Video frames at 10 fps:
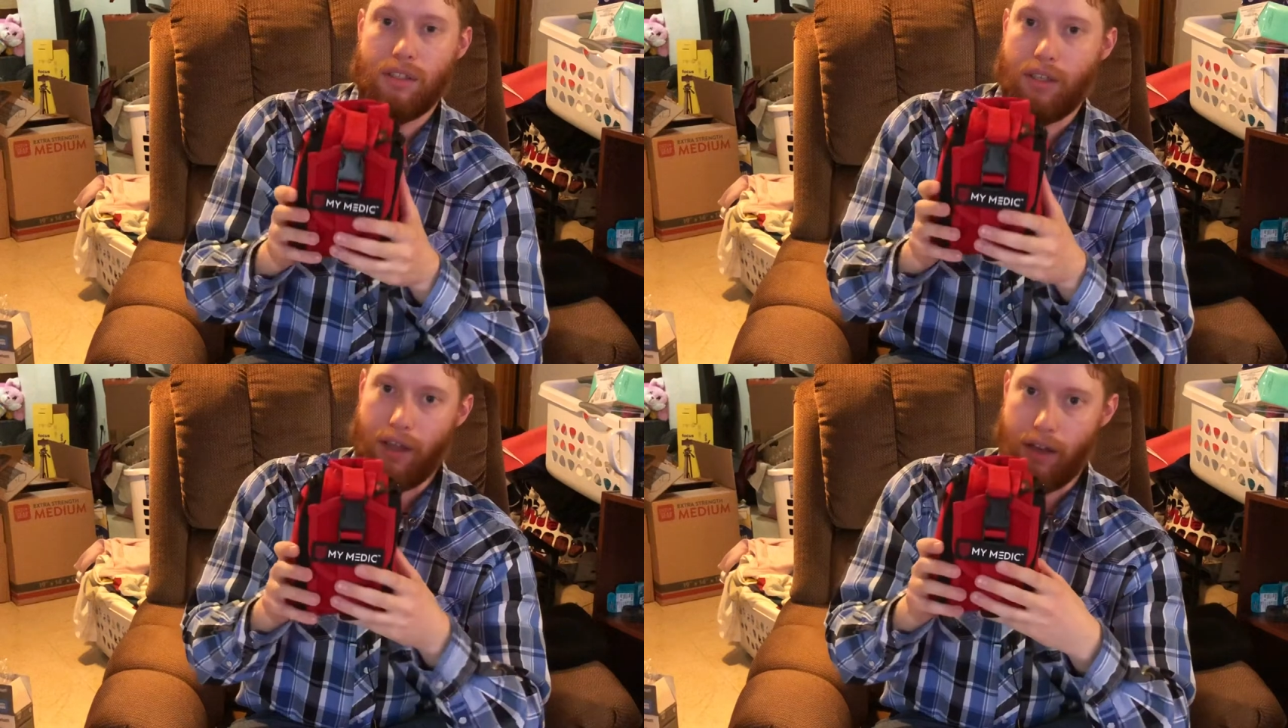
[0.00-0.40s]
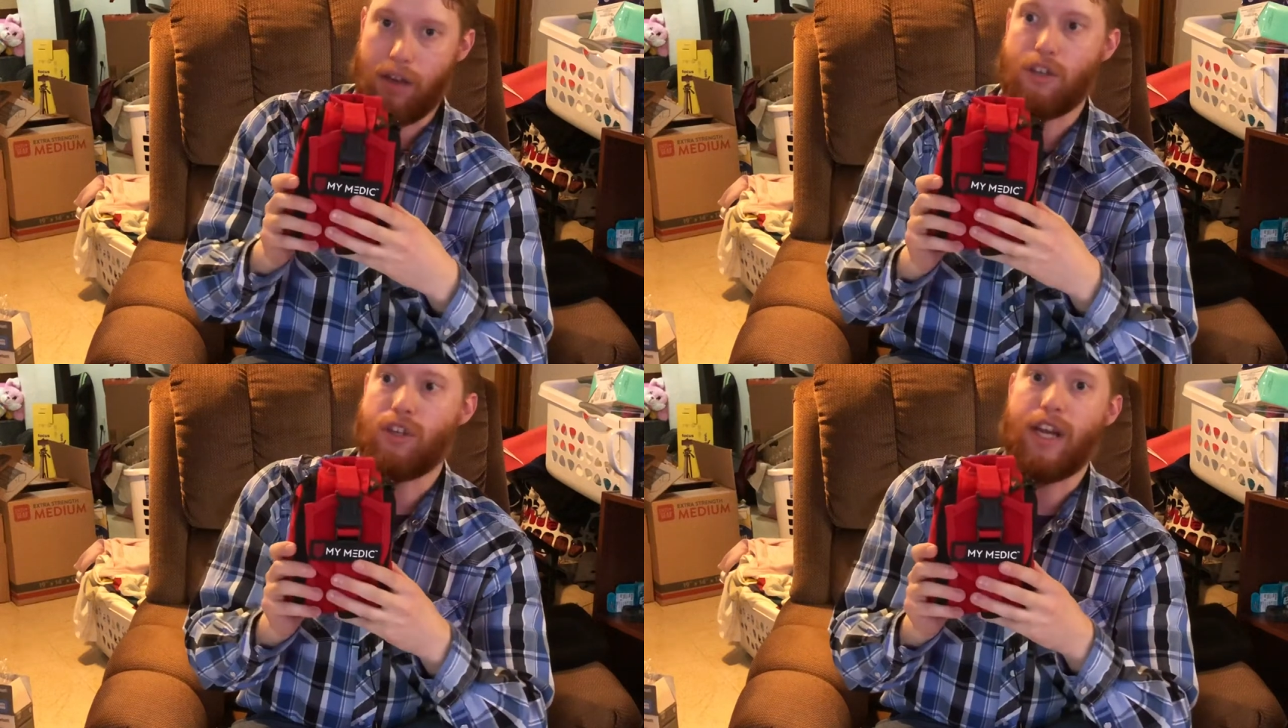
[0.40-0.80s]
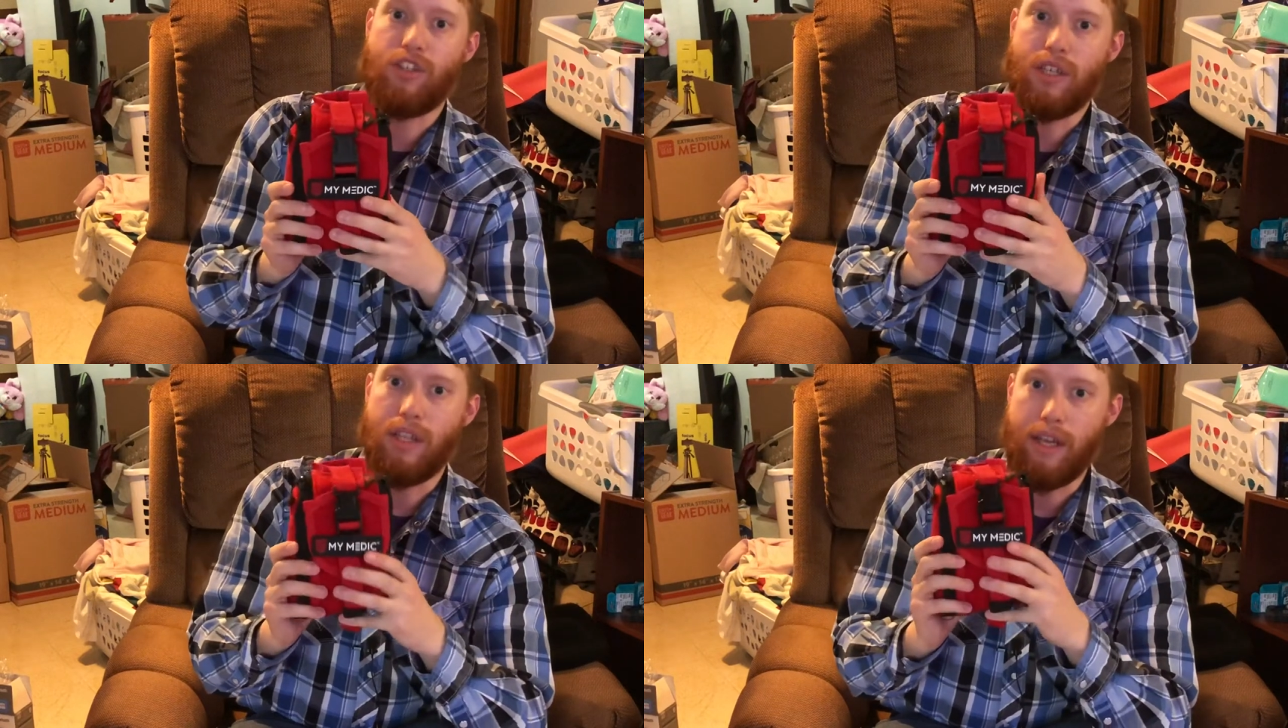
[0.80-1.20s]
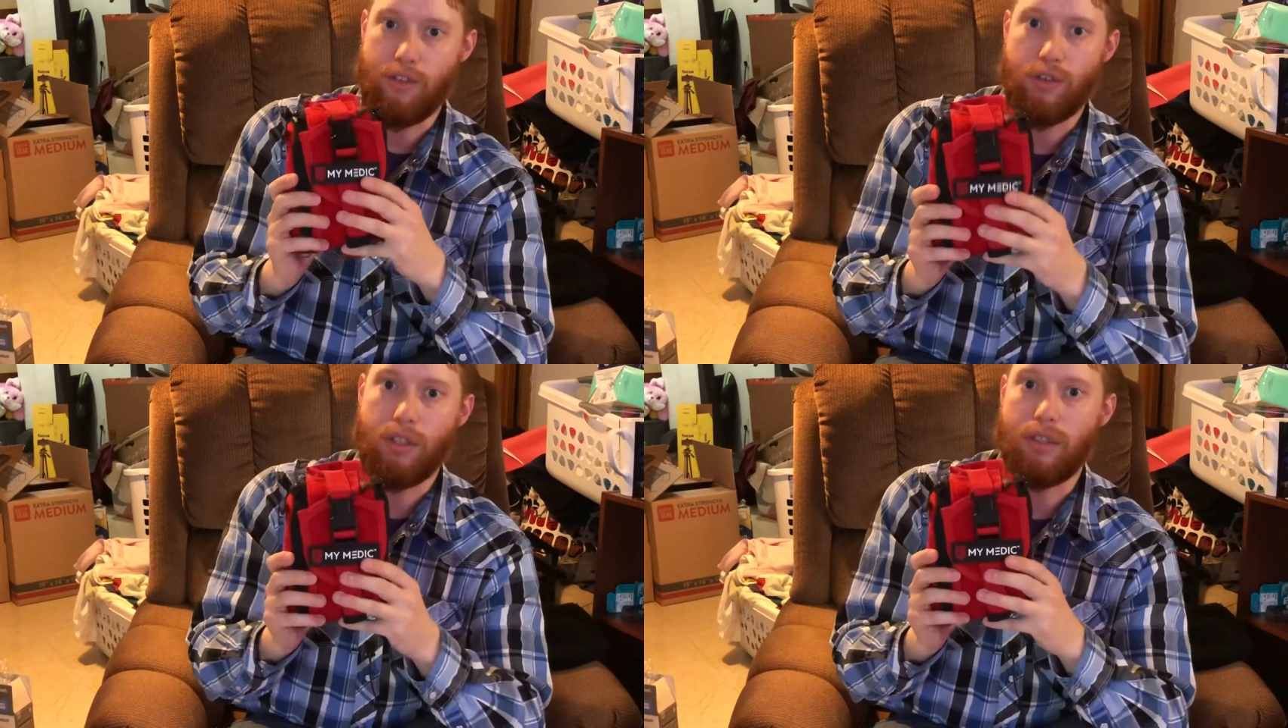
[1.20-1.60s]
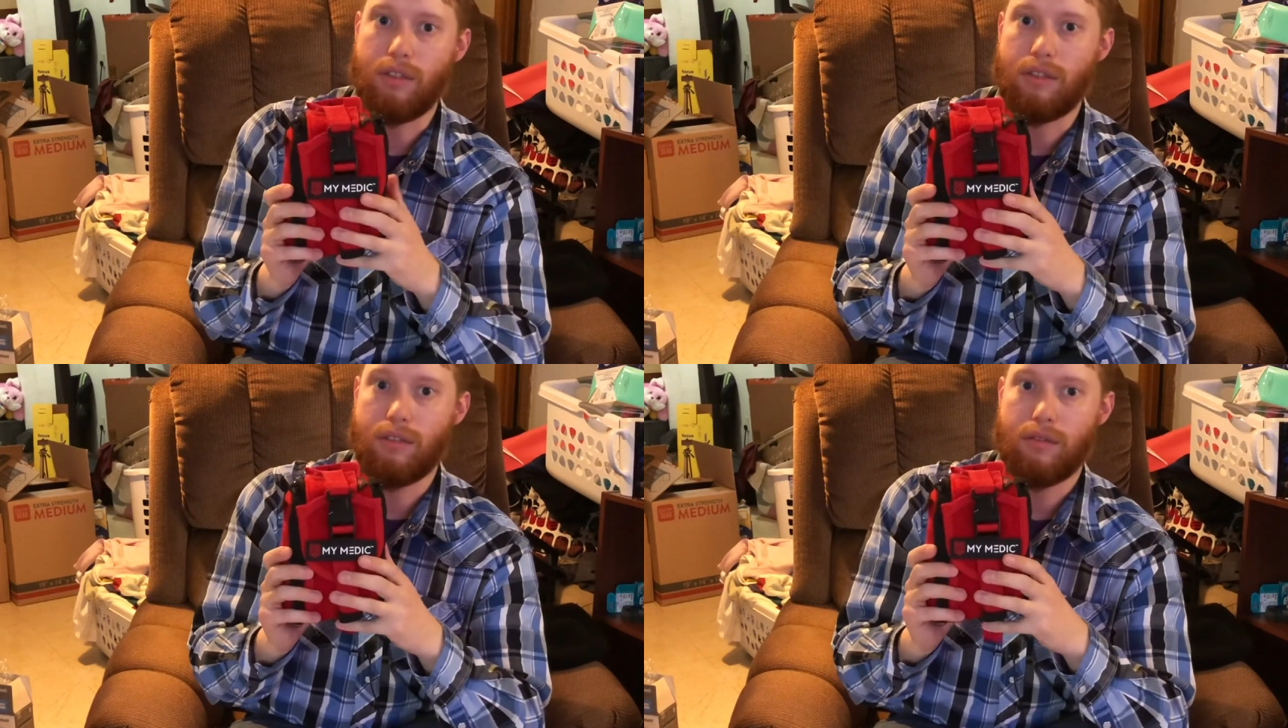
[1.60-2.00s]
a, a tragedy that you could